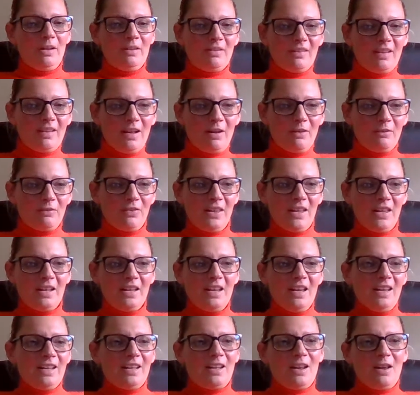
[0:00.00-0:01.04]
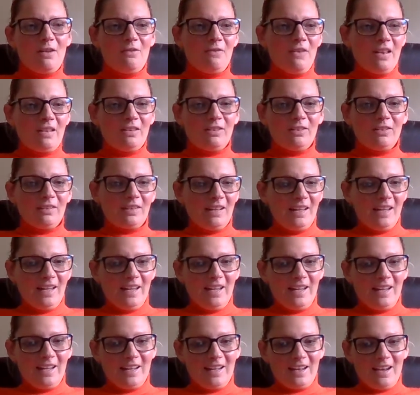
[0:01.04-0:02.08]
myself, then, you know,
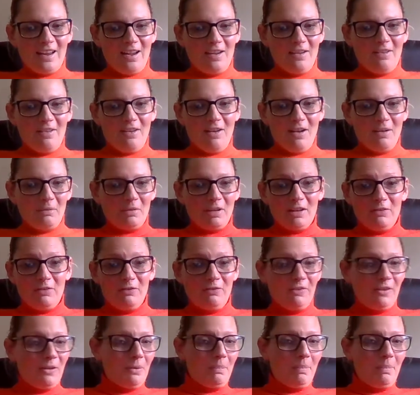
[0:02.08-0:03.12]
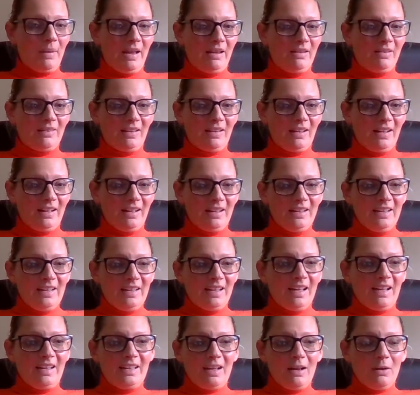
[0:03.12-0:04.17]
eventually, you know, I'm going to feel better.
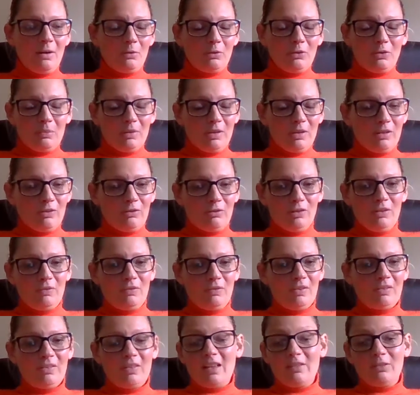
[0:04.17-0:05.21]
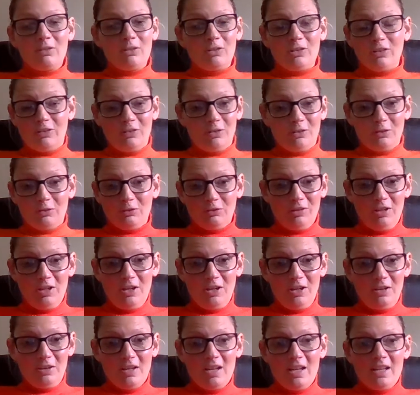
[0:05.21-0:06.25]
And the ultimate truth is that's just not
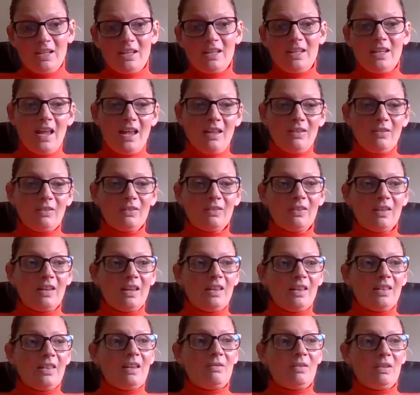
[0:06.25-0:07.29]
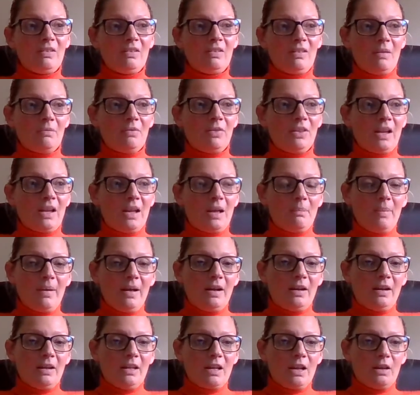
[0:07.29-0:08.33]
true. Yes, there is something
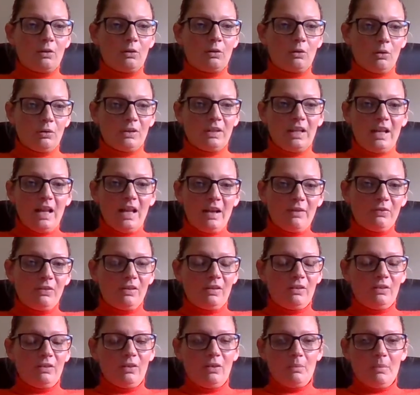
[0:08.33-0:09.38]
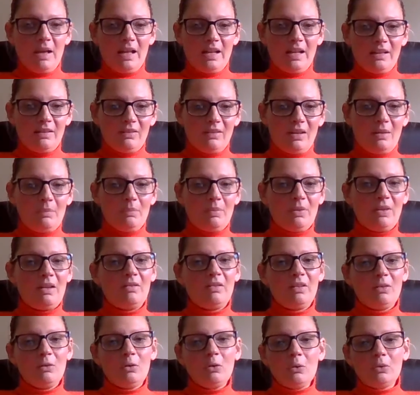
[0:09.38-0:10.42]
about, you know, God loves his humanity, but
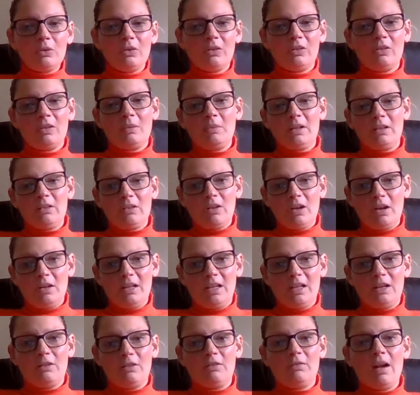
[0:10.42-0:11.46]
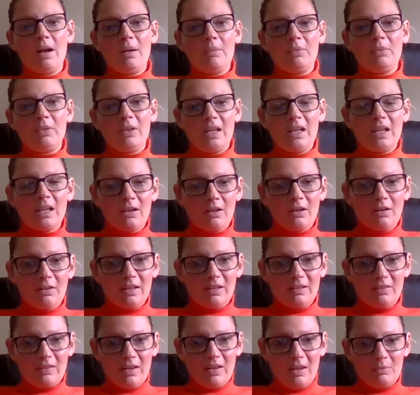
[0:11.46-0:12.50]
there's also something totally corrupt that he
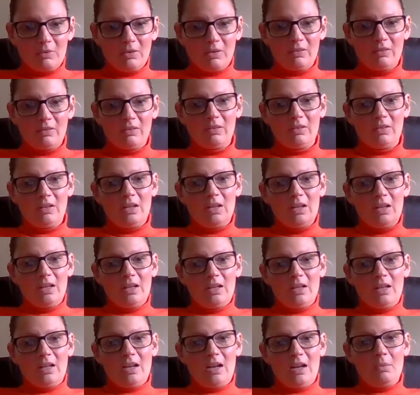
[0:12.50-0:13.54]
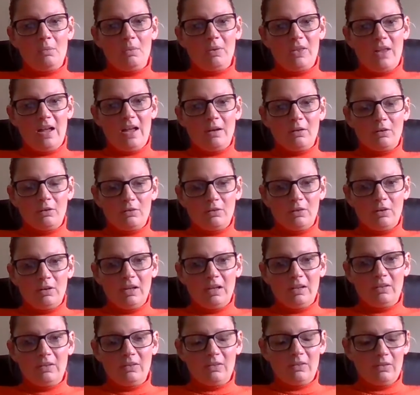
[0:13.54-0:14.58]
can't accept us, you know, without
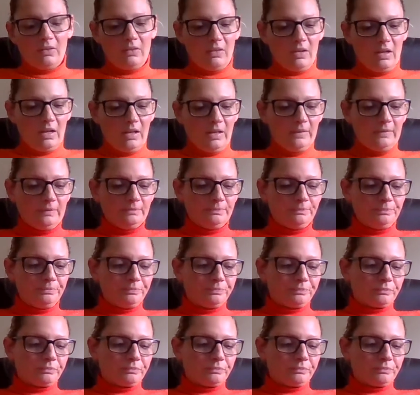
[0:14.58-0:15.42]
Christ. So,